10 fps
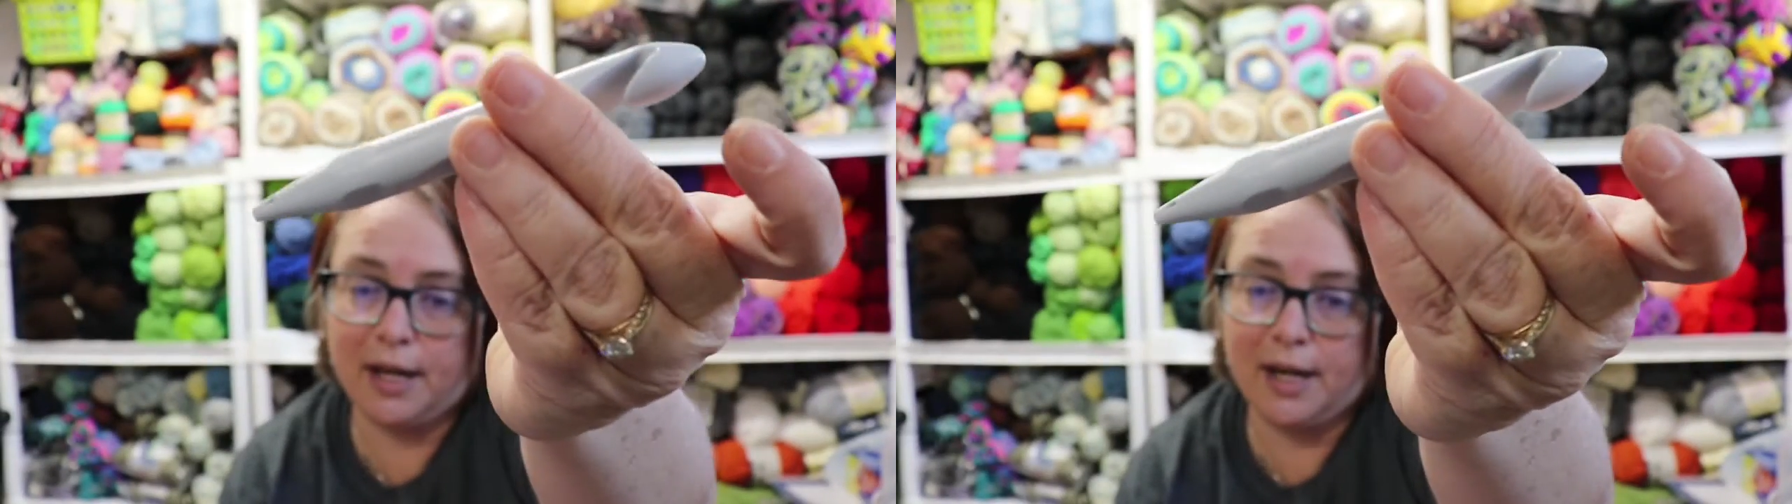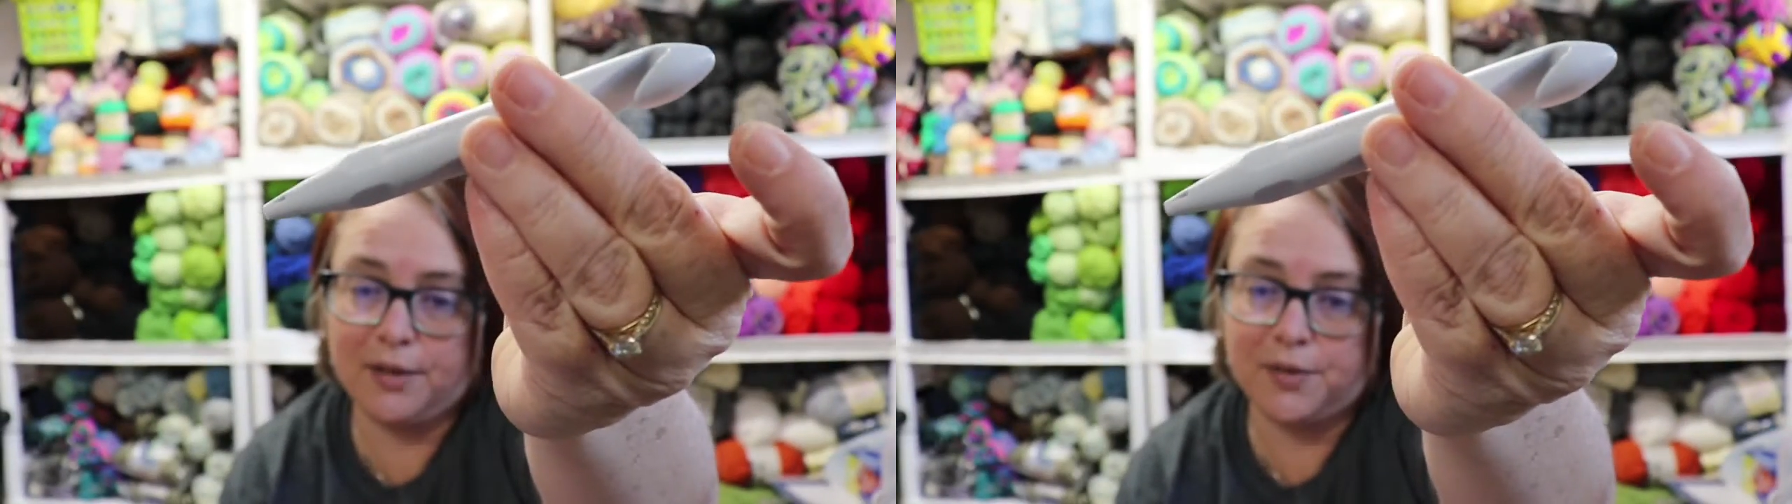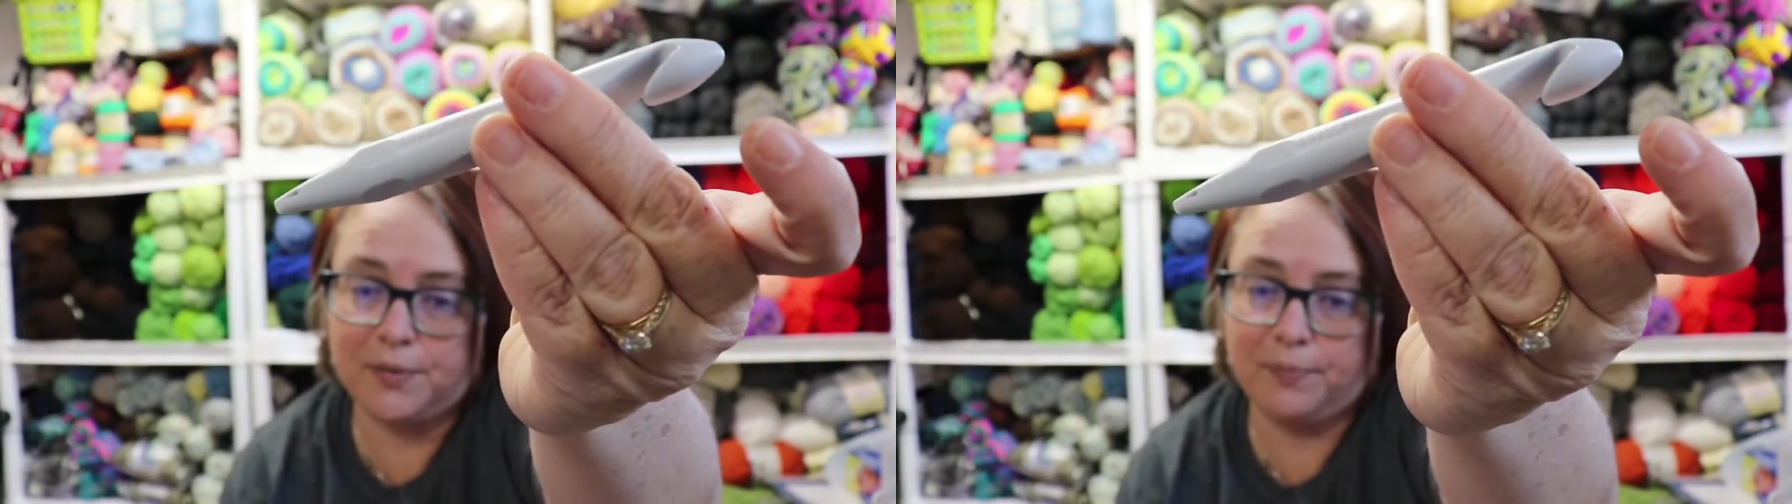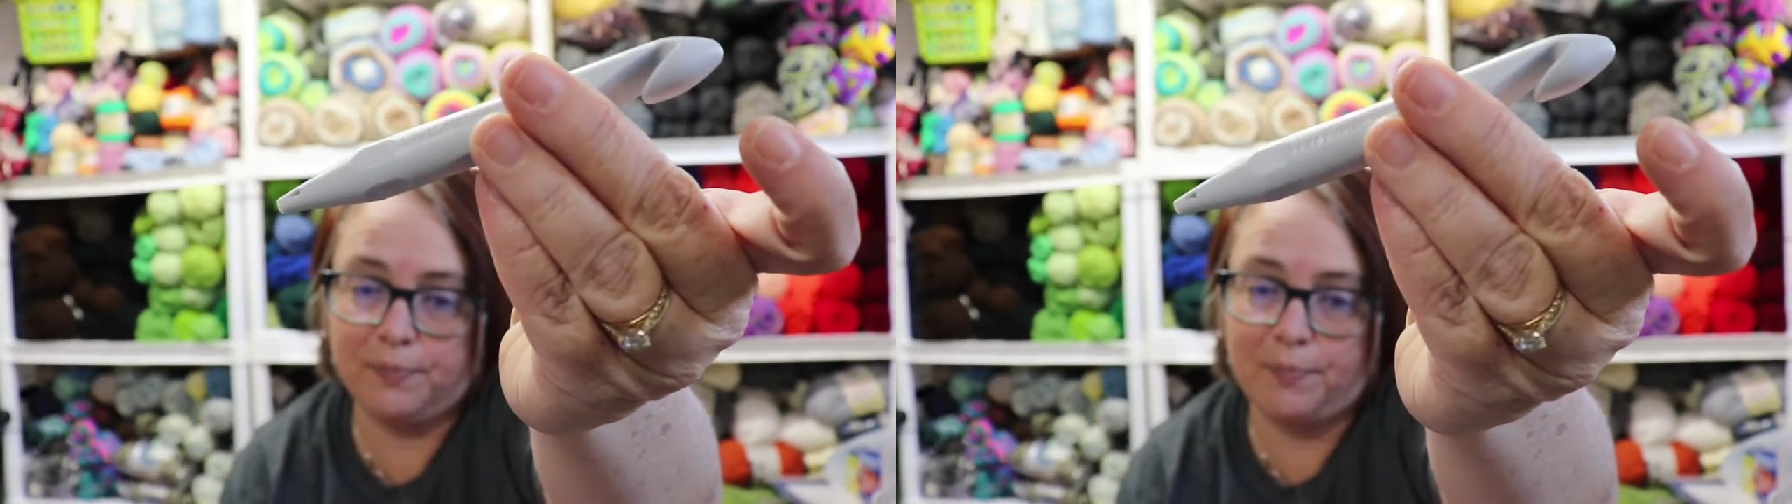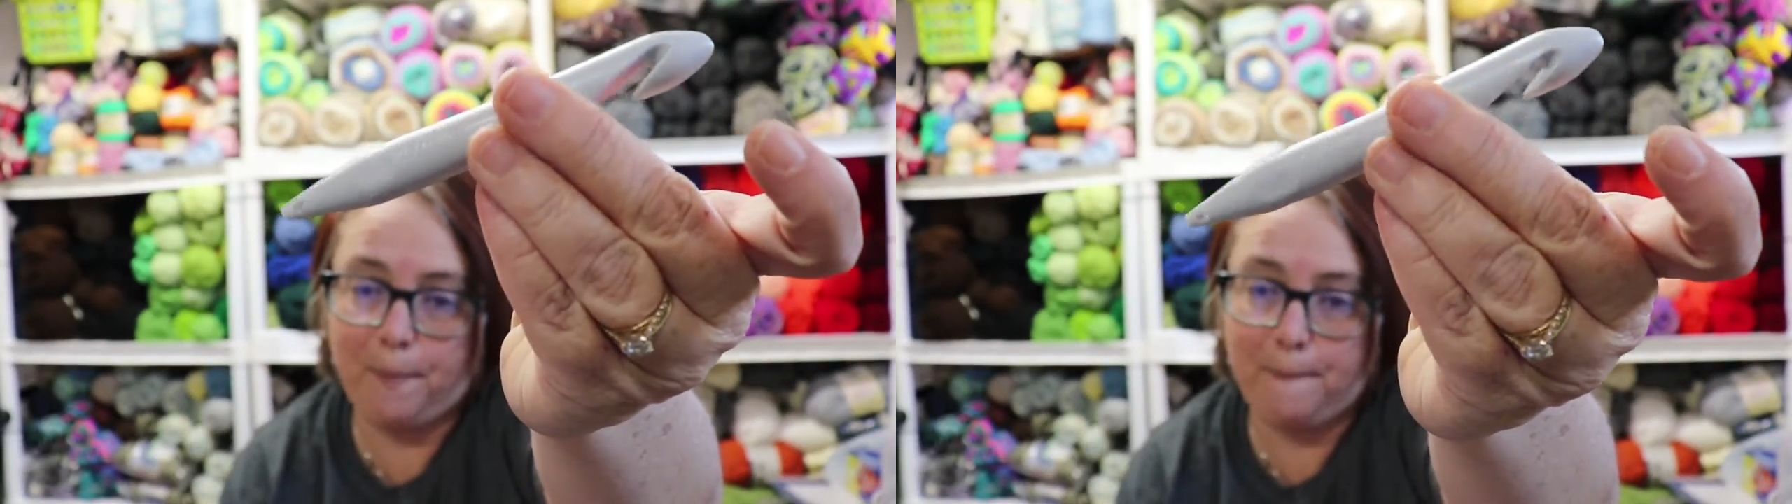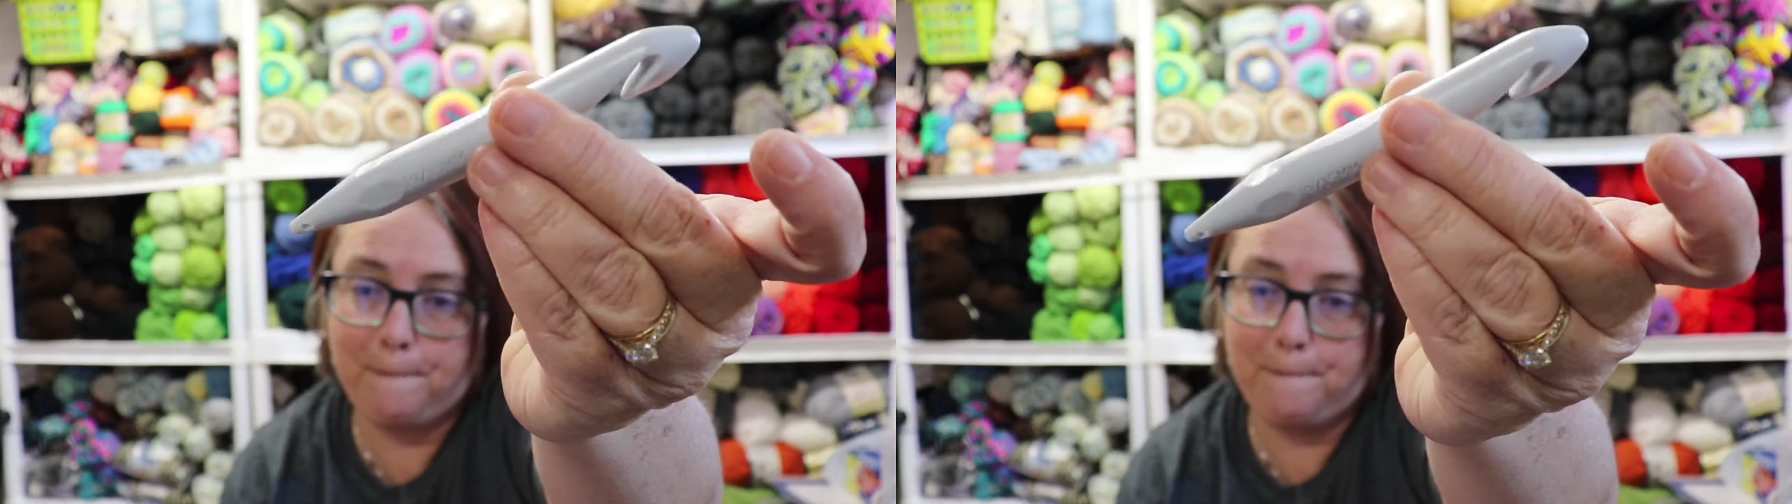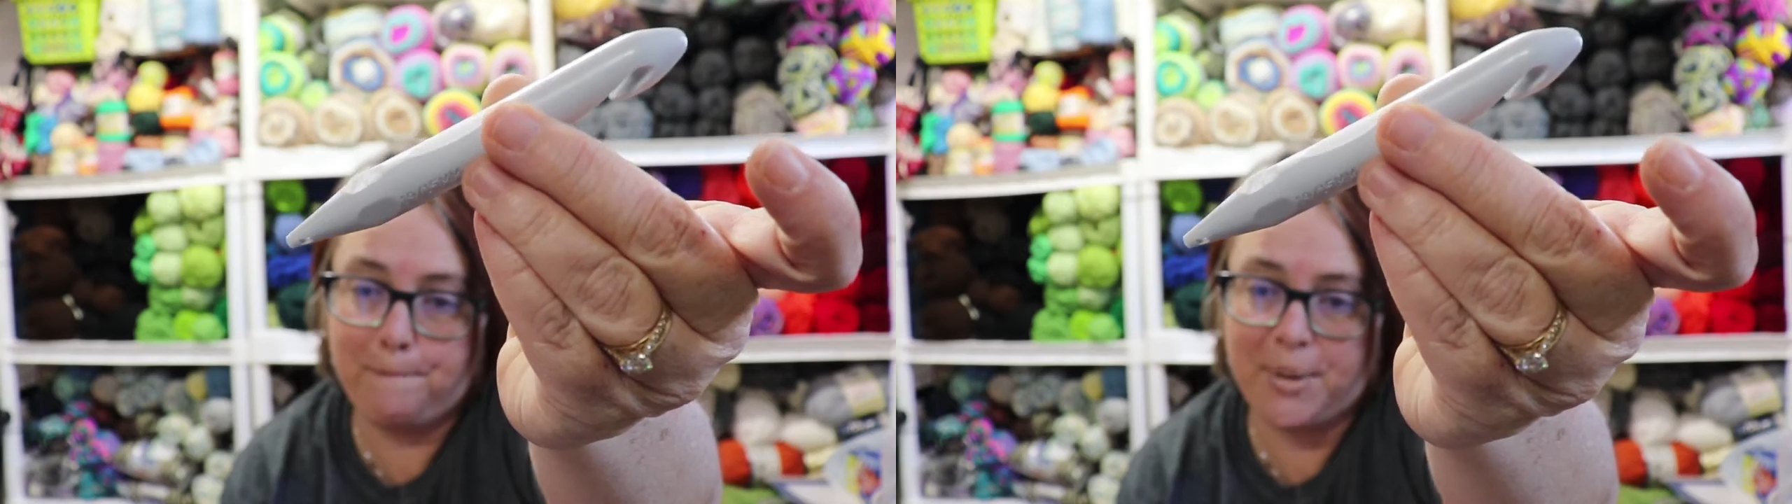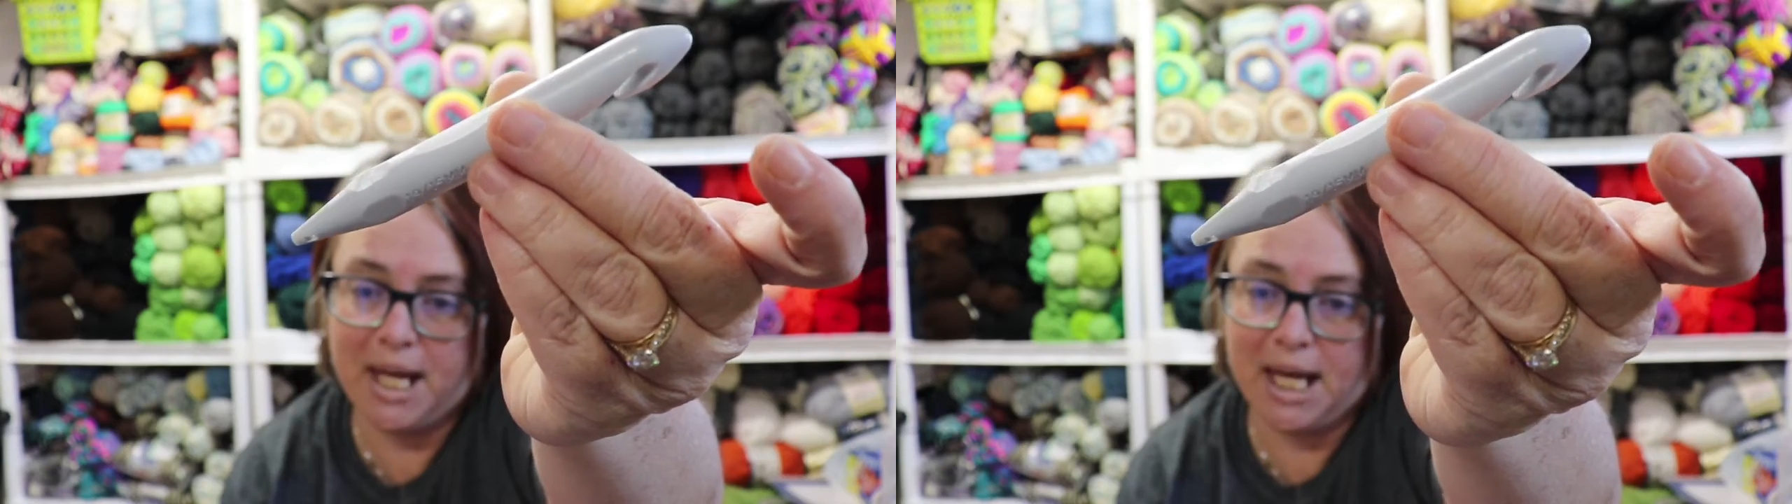guys.
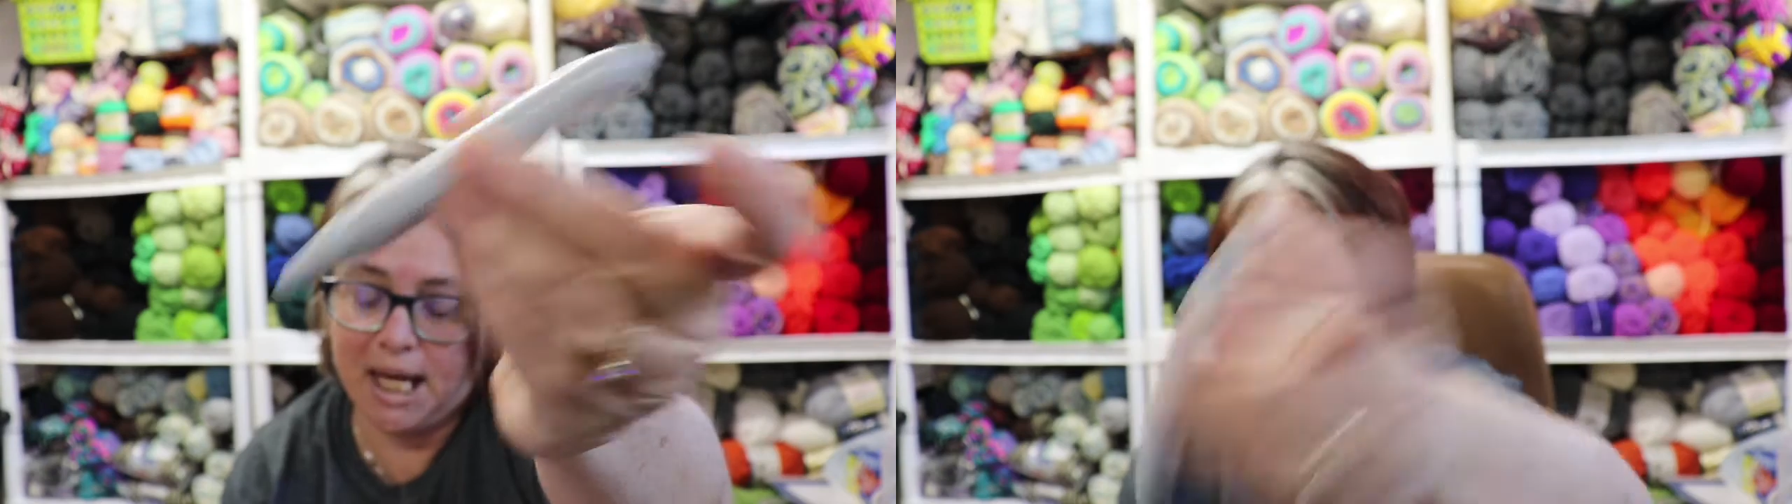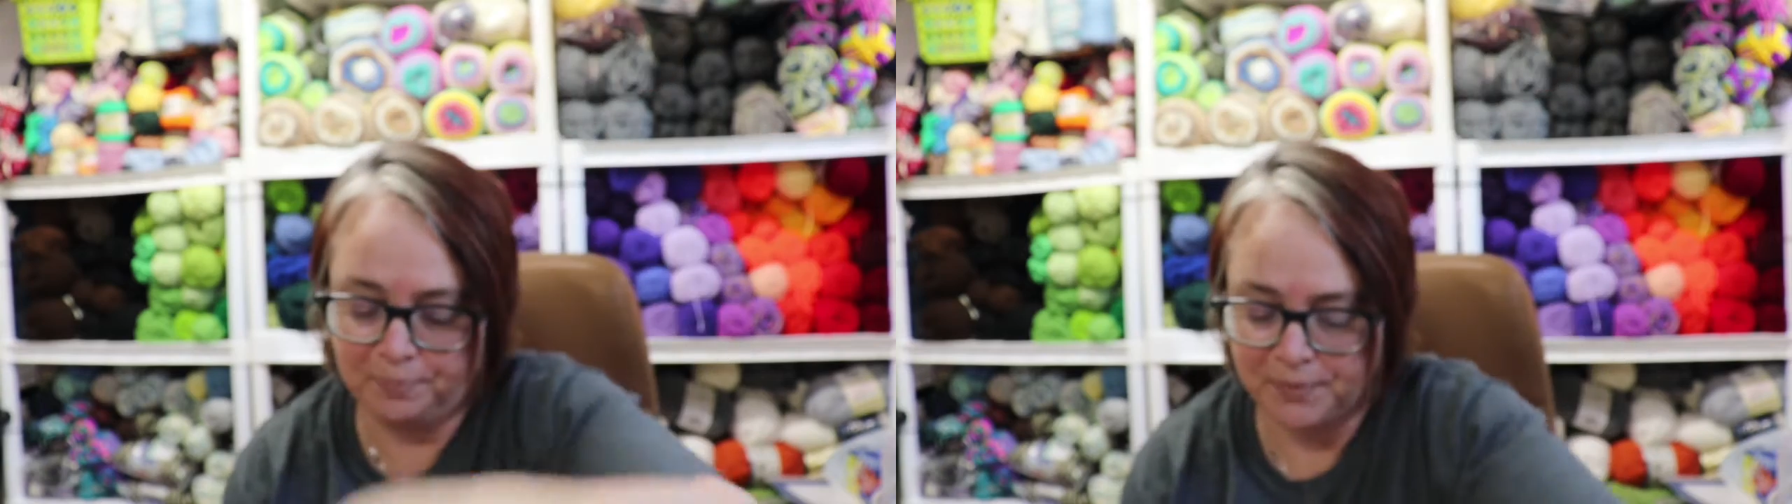Big.